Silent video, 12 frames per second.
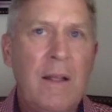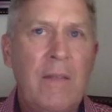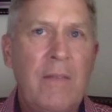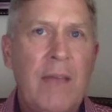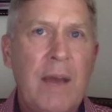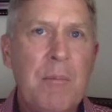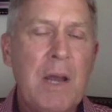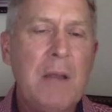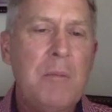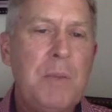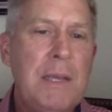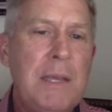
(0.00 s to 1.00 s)
That
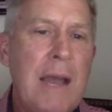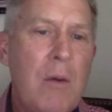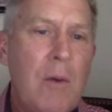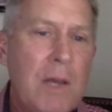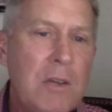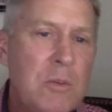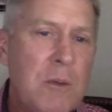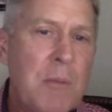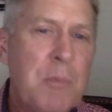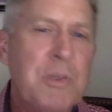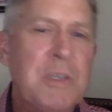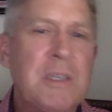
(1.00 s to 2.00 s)
might be how I do my
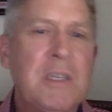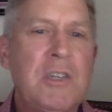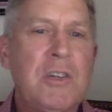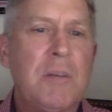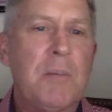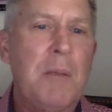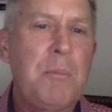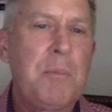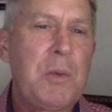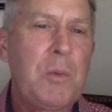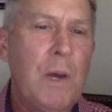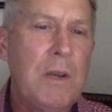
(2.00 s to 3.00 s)
procedure. It might
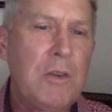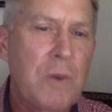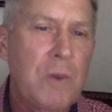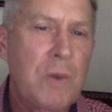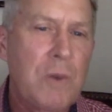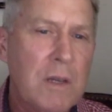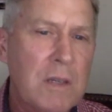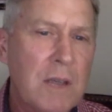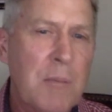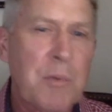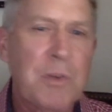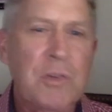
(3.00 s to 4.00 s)
be what drugs I
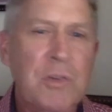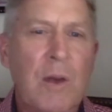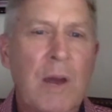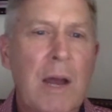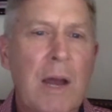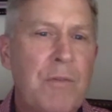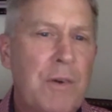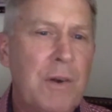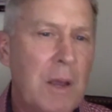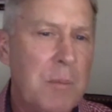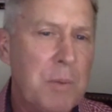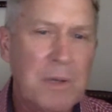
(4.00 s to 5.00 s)
prescribe for
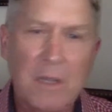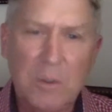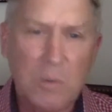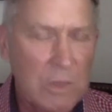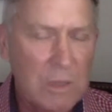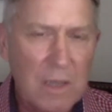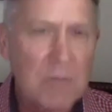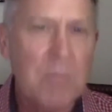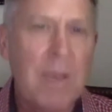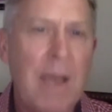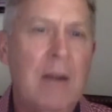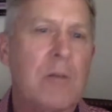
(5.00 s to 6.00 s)
hypertension. It doesn't
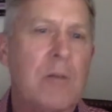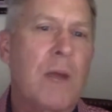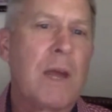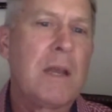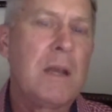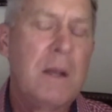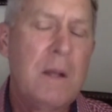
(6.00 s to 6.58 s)
matter, right?